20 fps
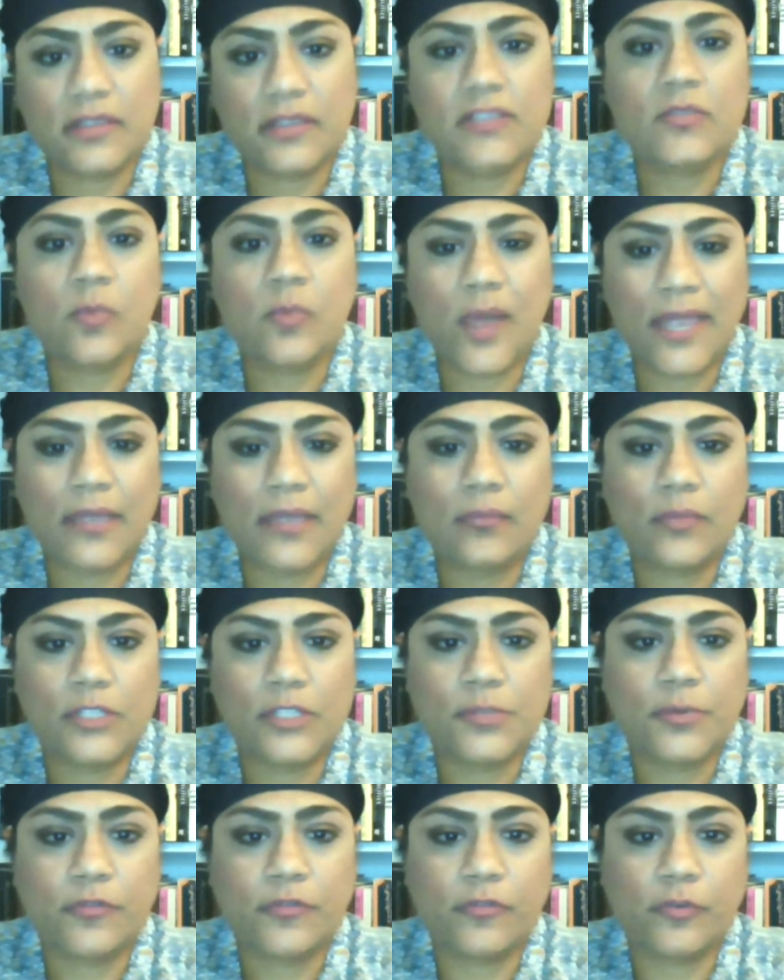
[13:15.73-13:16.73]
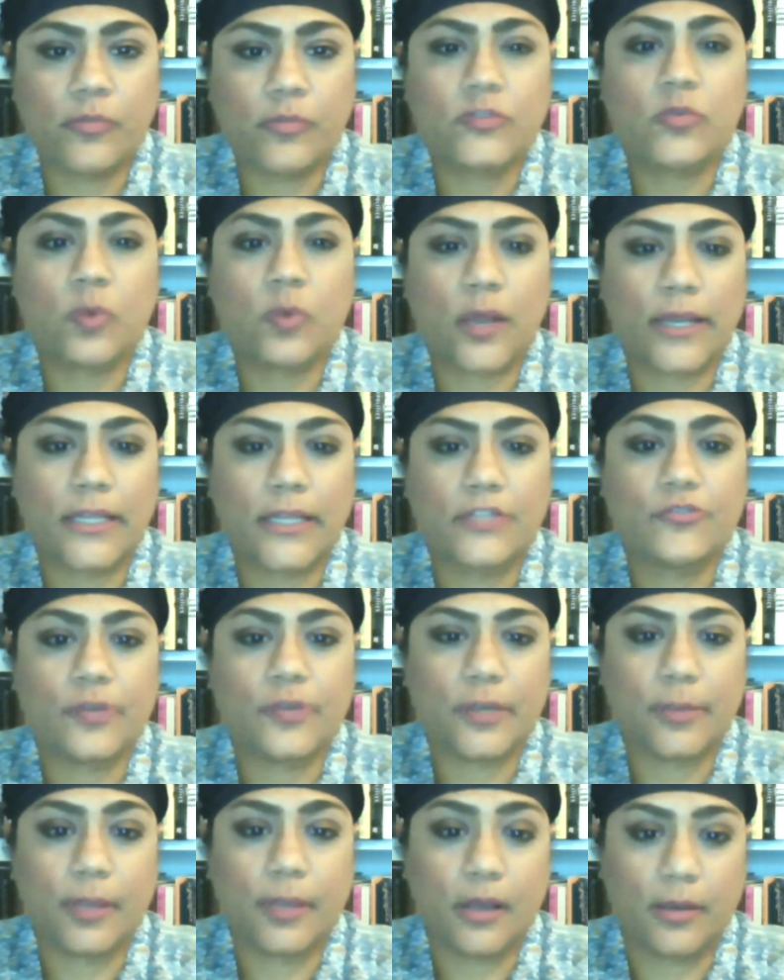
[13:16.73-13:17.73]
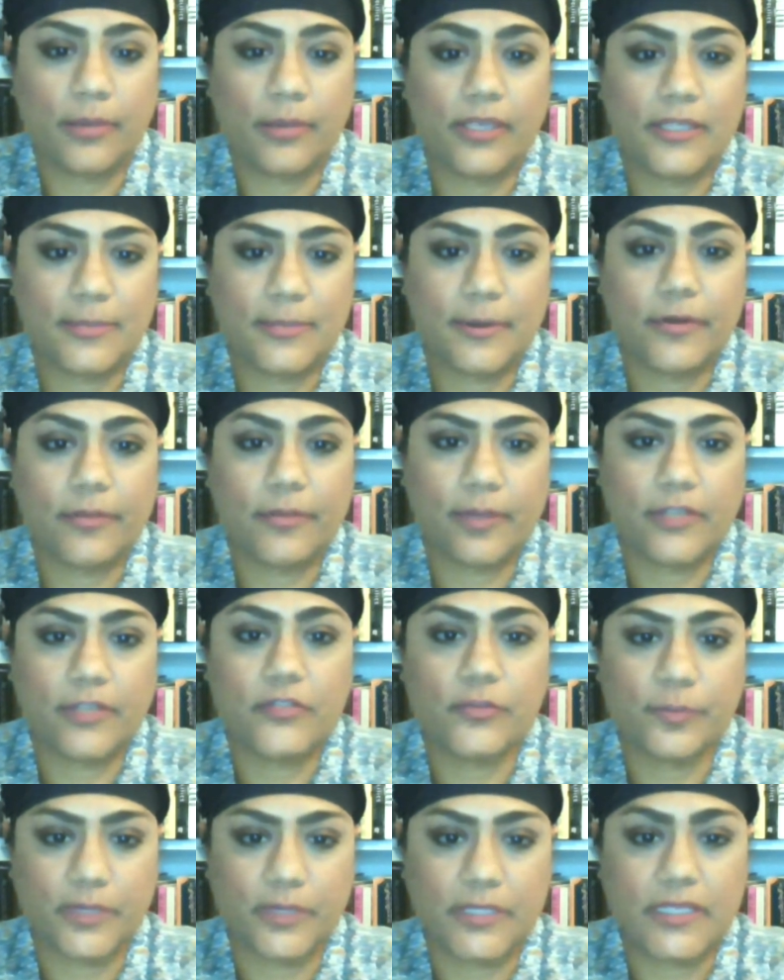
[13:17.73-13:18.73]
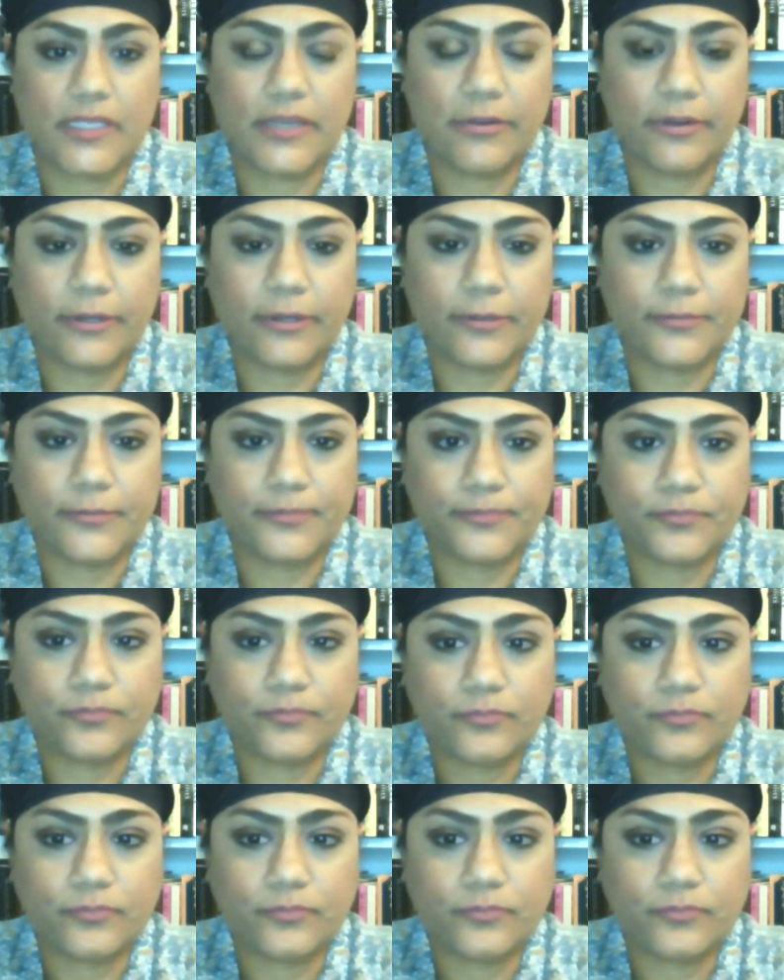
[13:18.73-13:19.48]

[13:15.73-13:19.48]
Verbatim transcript: there's a way in which performers quite literally become experimental material.